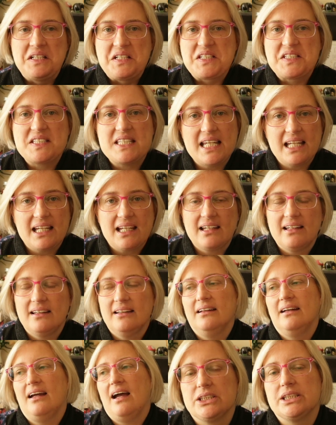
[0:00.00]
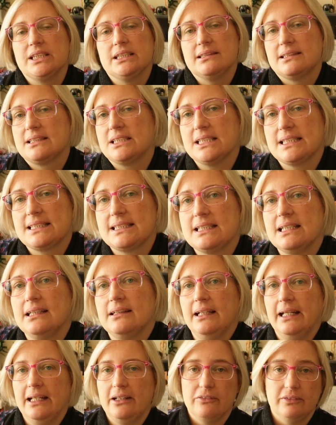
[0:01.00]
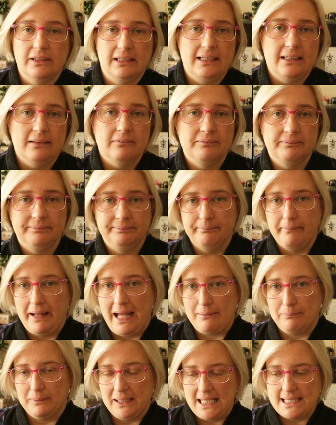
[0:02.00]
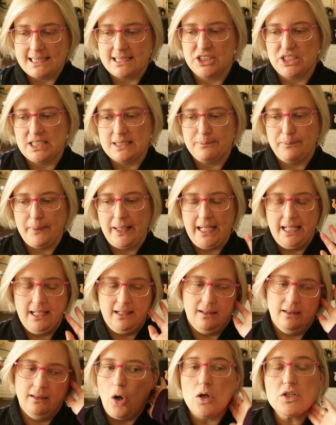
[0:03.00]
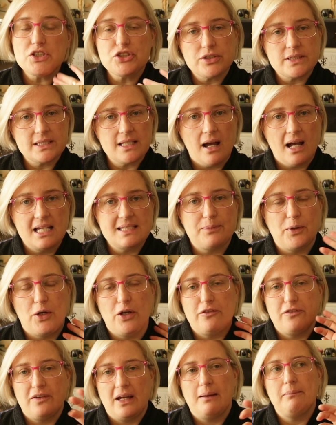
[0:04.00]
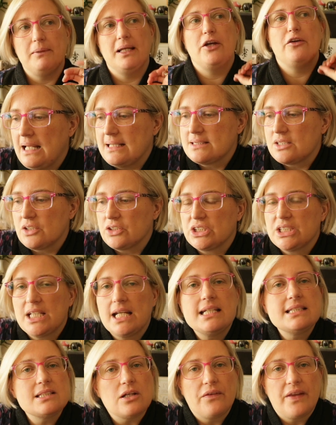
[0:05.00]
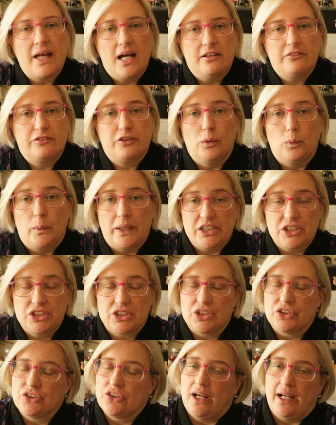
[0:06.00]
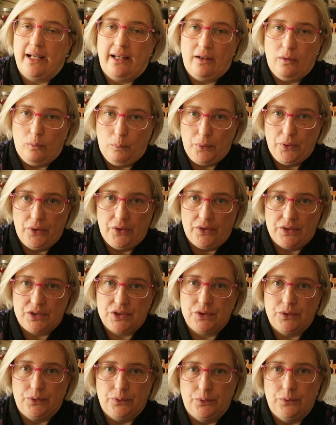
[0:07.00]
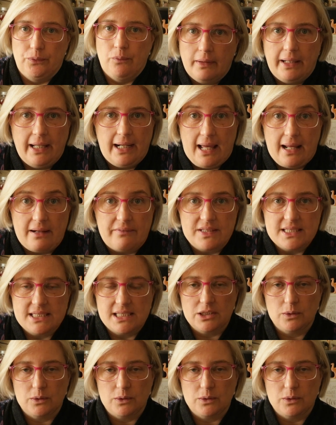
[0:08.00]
sick, she's just in a really bad place. She's been ostracized by her family, and so she's on hunt for a witch to try and help her to get out of this